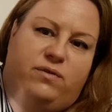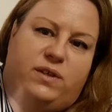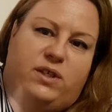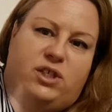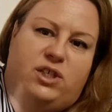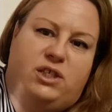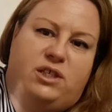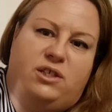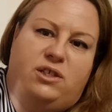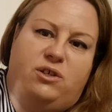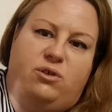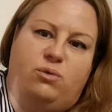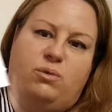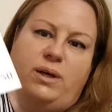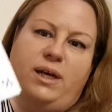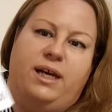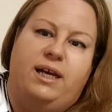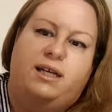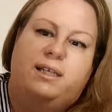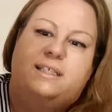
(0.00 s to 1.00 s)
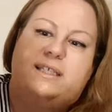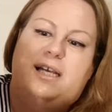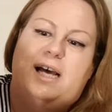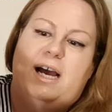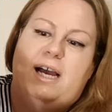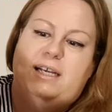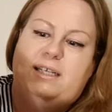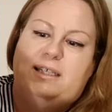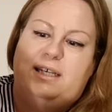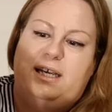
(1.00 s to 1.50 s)
which is UK
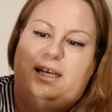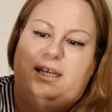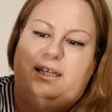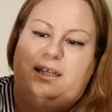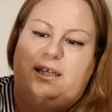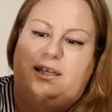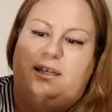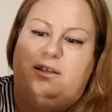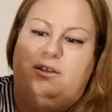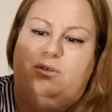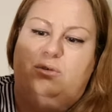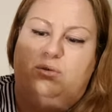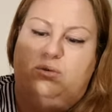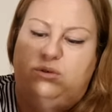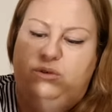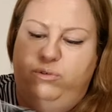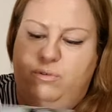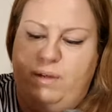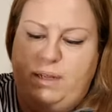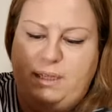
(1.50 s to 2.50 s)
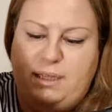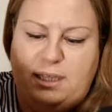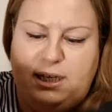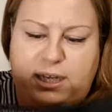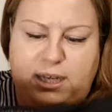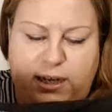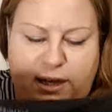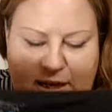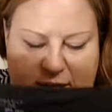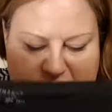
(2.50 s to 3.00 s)
size 18 to
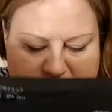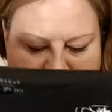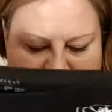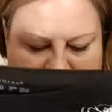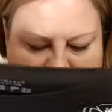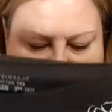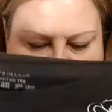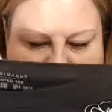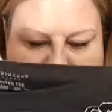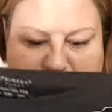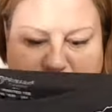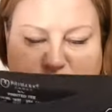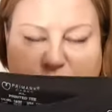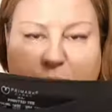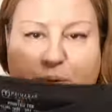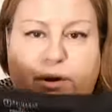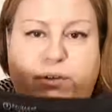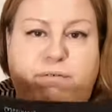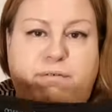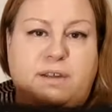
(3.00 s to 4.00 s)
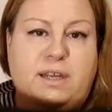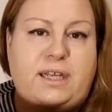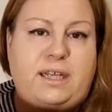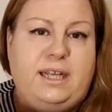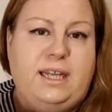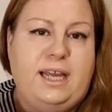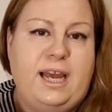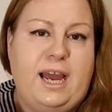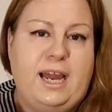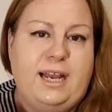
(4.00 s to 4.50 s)
20. It fits
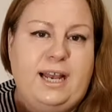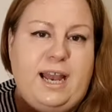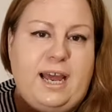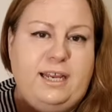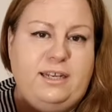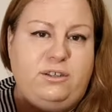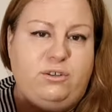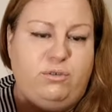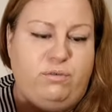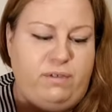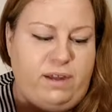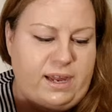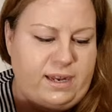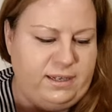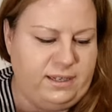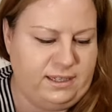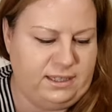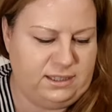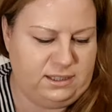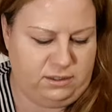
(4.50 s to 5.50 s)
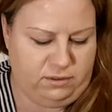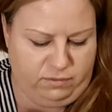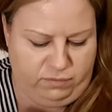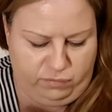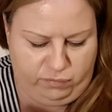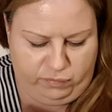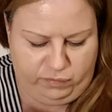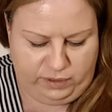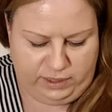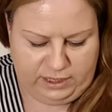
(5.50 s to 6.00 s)
perfectly. I like to wear this
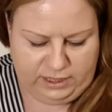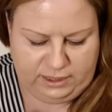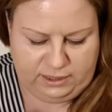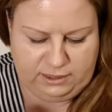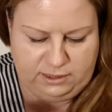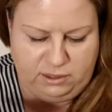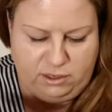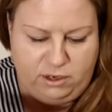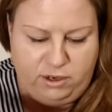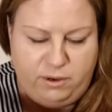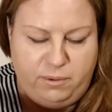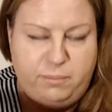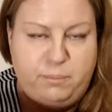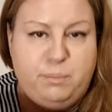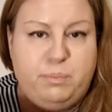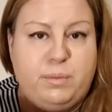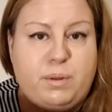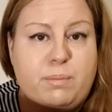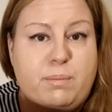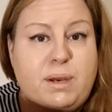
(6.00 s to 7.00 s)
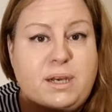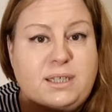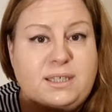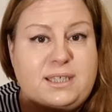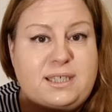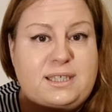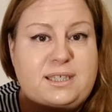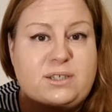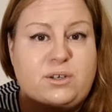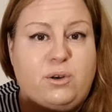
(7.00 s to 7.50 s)
with
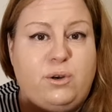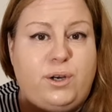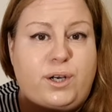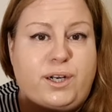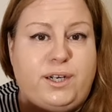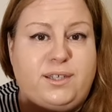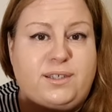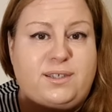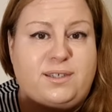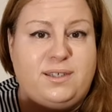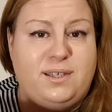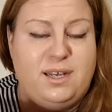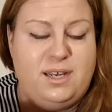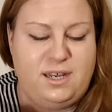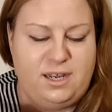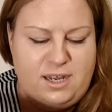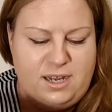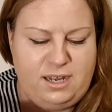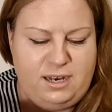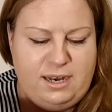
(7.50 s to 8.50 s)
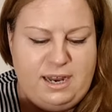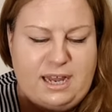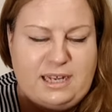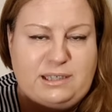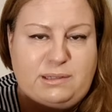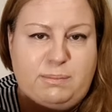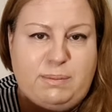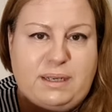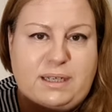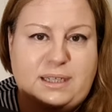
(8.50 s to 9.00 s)
maxi skirts,
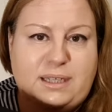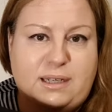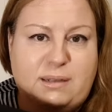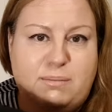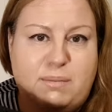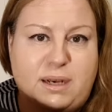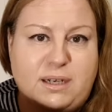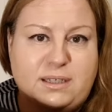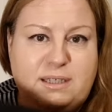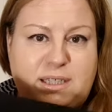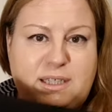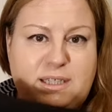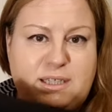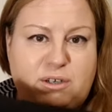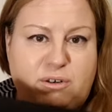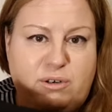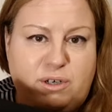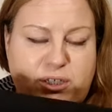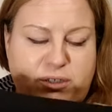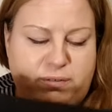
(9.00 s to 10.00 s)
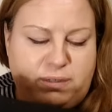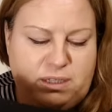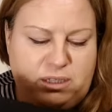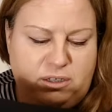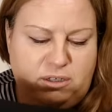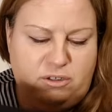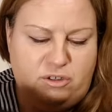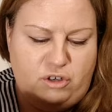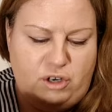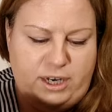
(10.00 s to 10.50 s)
nice pleated maxi skirts with
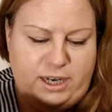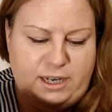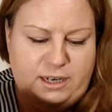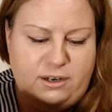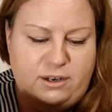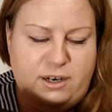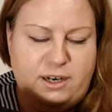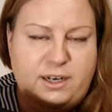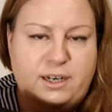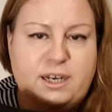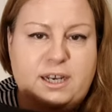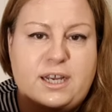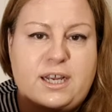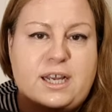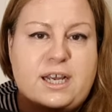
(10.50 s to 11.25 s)
a trainer,